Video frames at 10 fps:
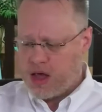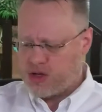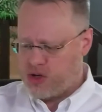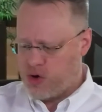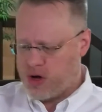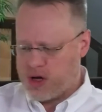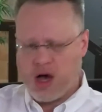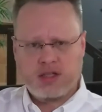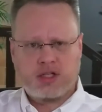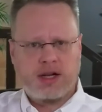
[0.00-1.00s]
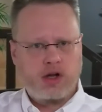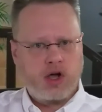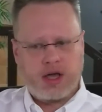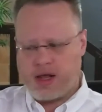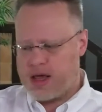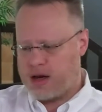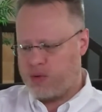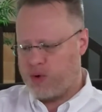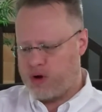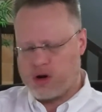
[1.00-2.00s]
You can constantly look at it
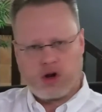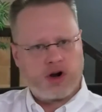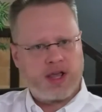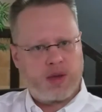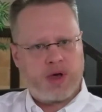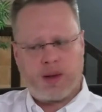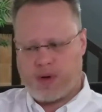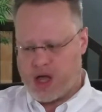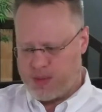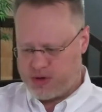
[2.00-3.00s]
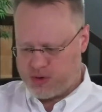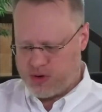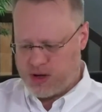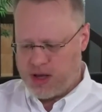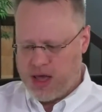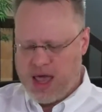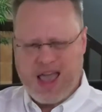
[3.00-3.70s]
when you're learning about palmistry,